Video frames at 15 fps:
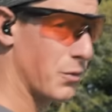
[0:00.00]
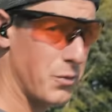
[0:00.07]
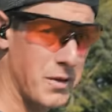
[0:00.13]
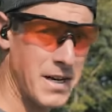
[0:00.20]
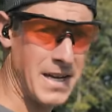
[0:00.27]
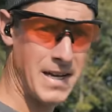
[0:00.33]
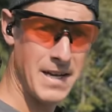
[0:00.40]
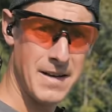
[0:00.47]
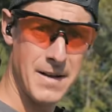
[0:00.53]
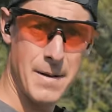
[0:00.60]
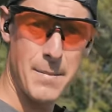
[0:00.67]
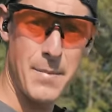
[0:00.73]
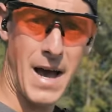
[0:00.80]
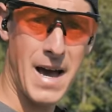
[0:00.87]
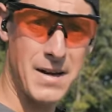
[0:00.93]
3
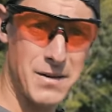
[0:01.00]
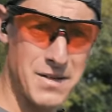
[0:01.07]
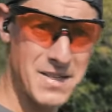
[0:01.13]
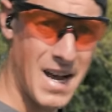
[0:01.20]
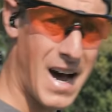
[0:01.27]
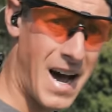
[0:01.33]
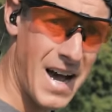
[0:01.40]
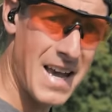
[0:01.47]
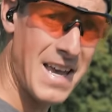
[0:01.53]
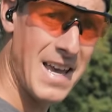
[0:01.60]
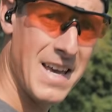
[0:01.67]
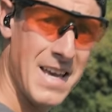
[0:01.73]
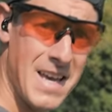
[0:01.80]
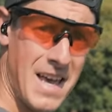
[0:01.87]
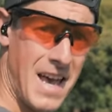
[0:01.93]
pattern's high
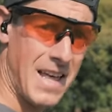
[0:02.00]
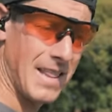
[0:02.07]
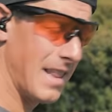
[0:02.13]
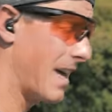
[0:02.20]
and